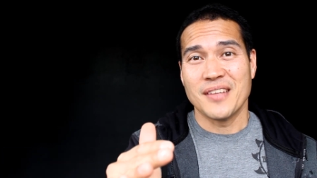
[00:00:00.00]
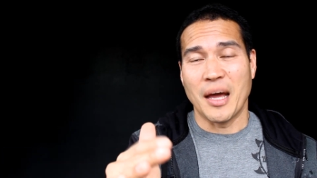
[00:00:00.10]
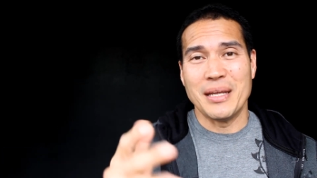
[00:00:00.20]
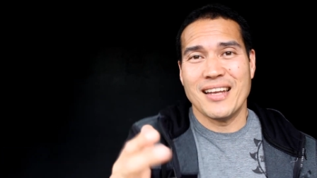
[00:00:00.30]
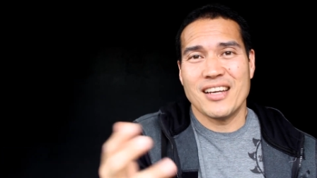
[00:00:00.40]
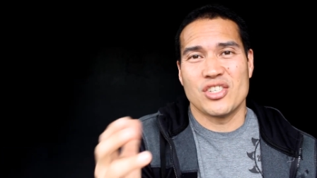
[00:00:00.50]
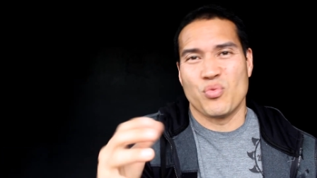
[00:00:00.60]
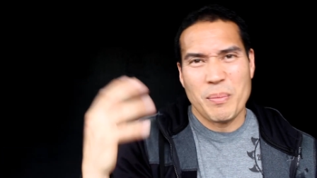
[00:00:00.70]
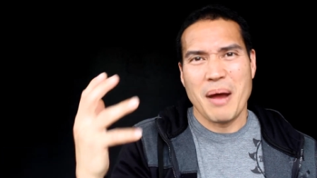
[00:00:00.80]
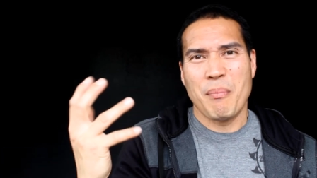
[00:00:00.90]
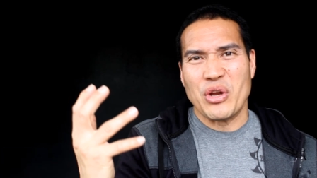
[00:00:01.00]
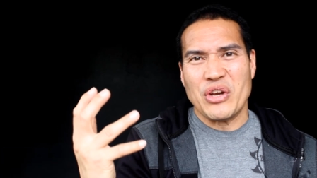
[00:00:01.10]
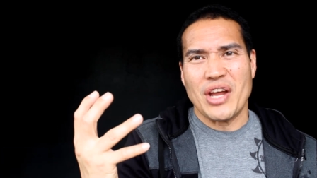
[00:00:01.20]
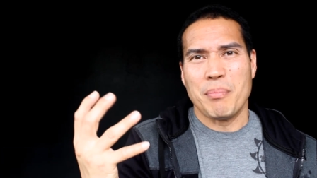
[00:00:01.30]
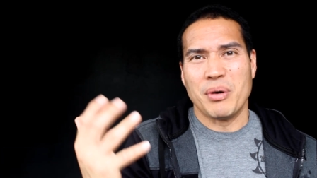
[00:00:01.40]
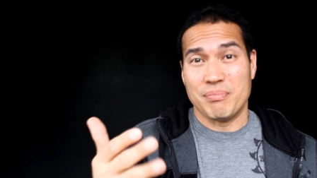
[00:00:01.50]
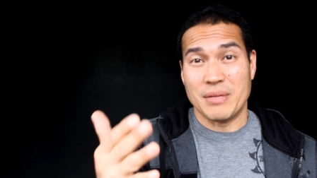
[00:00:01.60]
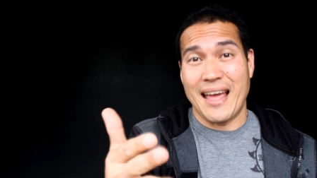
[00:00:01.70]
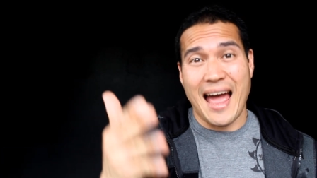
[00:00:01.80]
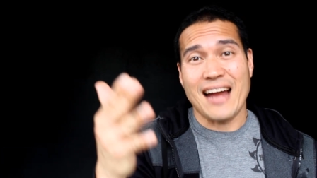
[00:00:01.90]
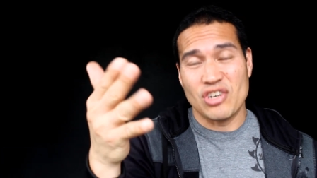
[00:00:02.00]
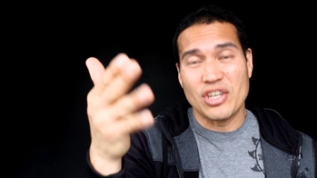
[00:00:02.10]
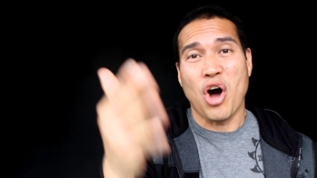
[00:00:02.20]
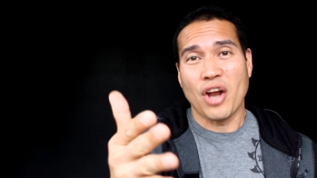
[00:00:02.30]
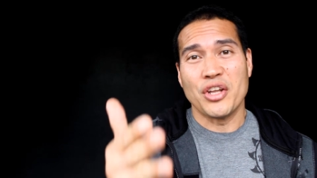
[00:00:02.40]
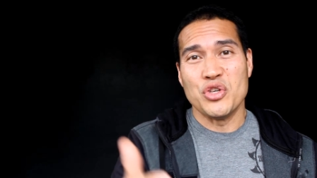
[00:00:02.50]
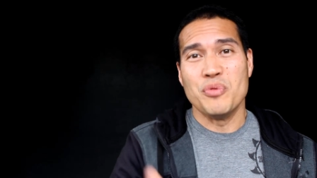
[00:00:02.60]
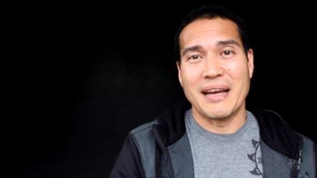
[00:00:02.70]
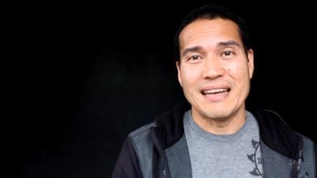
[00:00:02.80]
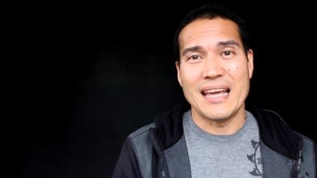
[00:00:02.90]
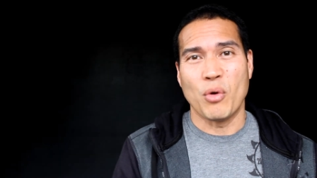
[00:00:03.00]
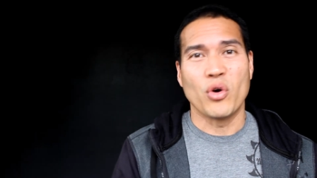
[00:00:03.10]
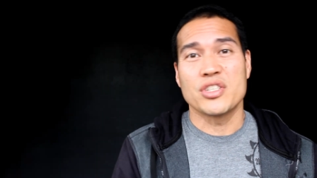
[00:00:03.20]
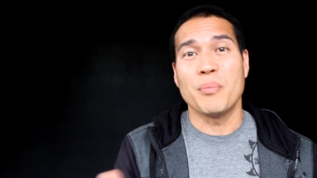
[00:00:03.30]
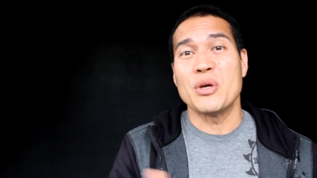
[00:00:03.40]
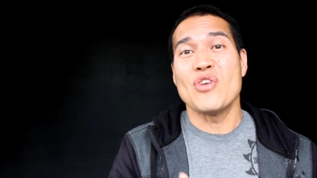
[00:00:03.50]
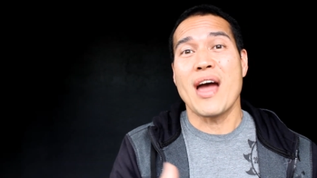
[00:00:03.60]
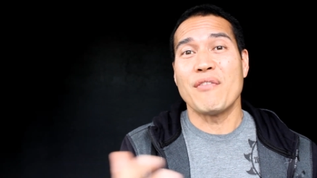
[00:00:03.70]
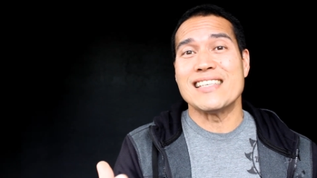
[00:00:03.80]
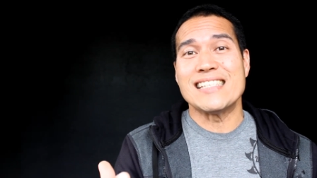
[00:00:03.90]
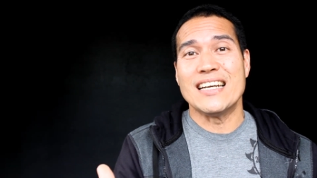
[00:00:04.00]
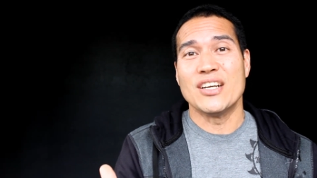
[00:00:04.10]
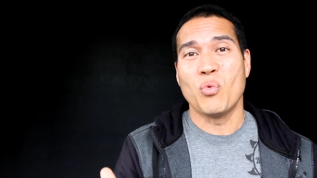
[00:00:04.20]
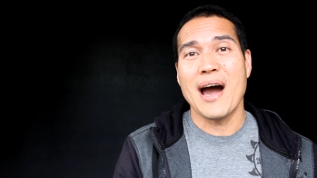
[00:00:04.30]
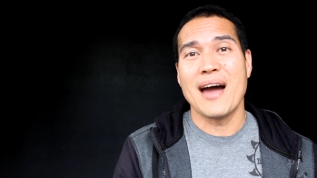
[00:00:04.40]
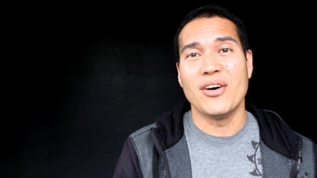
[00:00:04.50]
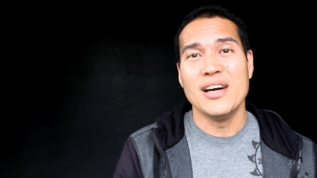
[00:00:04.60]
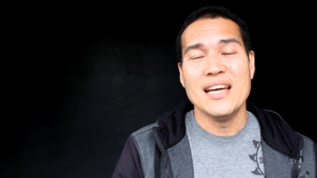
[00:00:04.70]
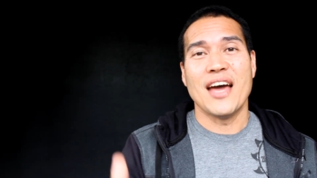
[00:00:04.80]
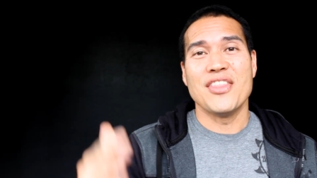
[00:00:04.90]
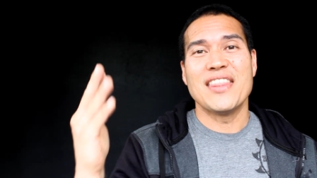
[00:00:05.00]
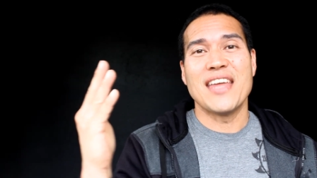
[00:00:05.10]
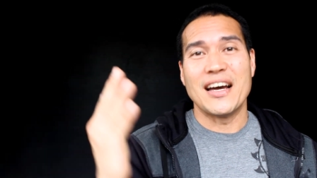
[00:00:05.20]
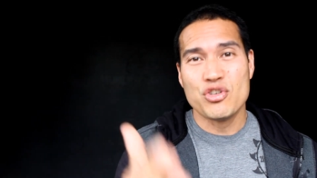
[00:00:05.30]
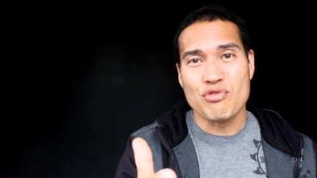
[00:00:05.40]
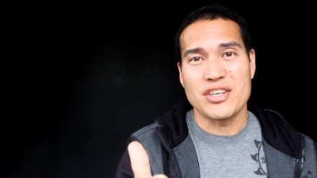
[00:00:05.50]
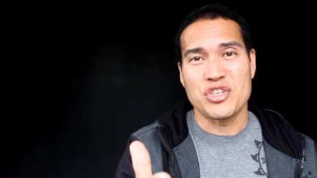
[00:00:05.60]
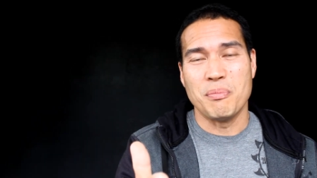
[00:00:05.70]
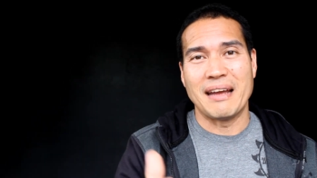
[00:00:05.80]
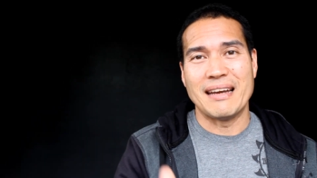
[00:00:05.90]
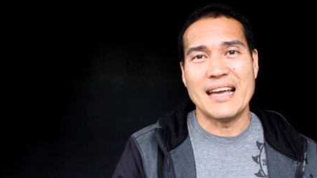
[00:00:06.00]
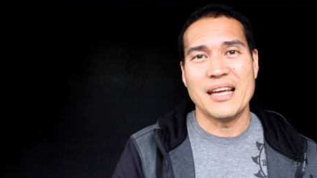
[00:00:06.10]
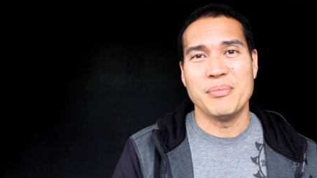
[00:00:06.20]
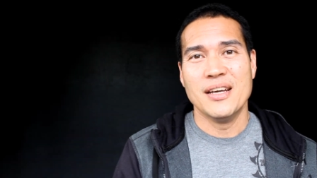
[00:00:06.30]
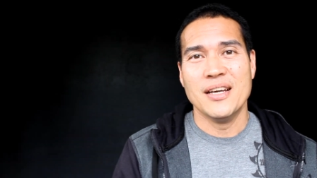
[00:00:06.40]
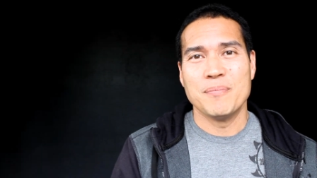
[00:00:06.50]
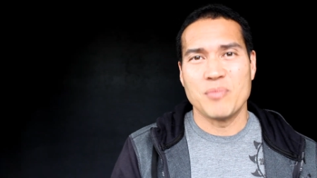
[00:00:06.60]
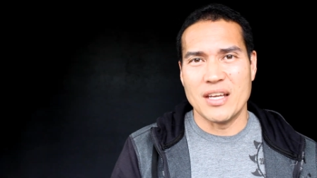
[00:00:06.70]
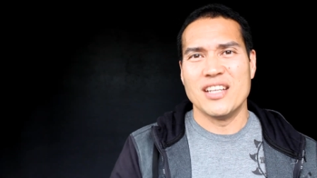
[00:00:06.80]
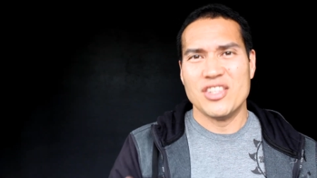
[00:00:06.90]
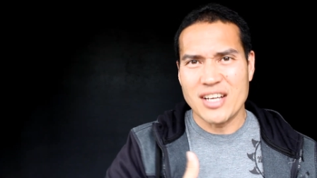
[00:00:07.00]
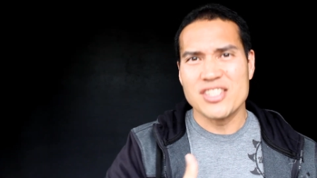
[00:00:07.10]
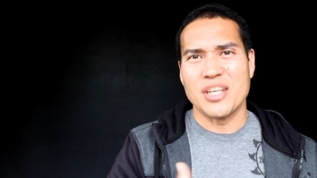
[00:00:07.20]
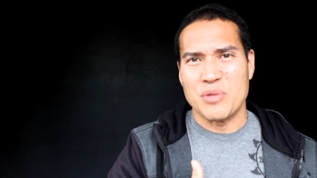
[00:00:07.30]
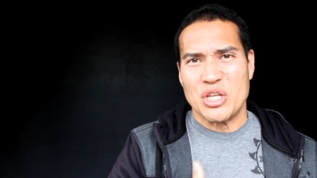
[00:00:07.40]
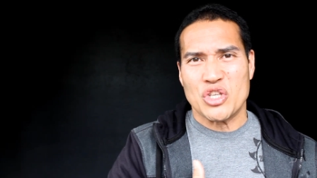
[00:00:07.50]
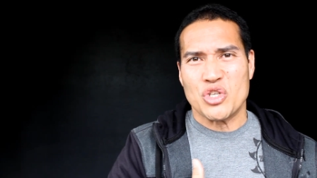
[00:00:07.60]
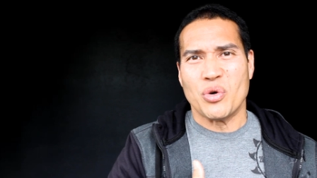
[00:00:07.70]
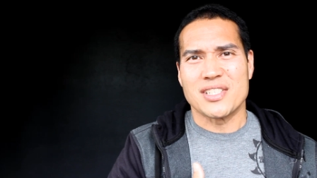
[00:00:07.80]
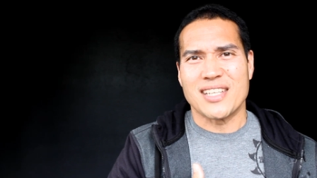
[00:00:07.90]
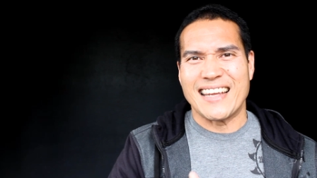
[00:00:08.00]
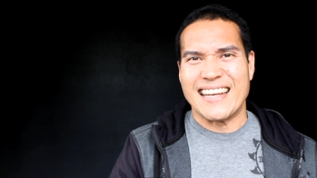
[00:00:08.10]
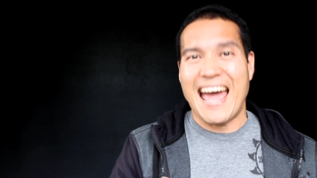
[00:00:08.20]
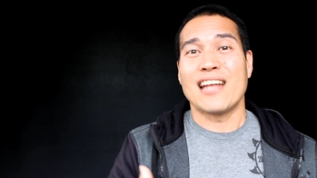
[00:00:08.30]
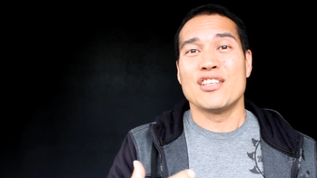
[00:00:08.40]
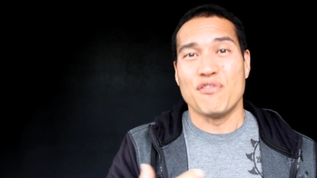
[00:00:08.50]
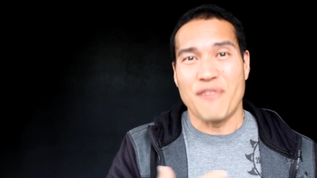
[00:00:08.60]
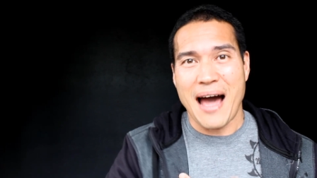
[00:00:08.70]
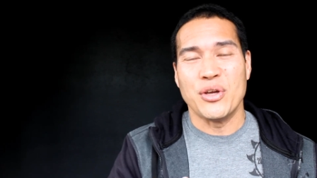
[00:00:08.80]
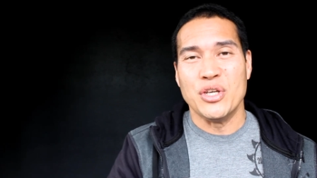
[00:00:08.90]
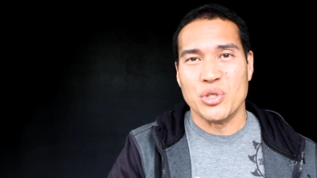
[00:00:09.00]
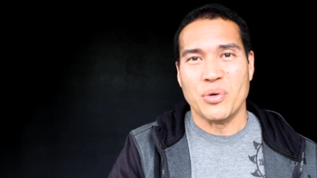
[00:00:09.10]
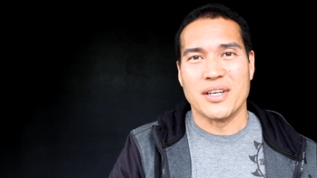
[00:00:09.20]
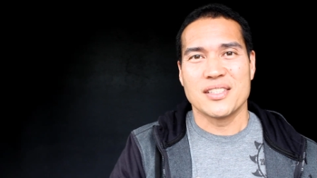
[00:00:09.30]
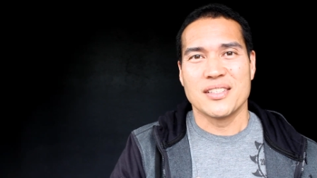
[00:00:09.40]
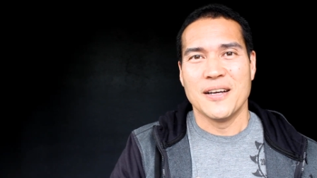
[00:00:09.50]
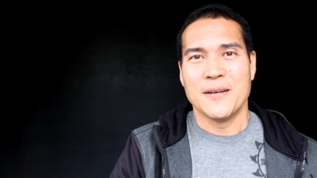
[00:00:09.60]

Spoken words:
I mean, not just remembering your name, but actually calling you by name, or someone you haven't seen in a while and then they address you by name. It does something to us, like it adds value to us.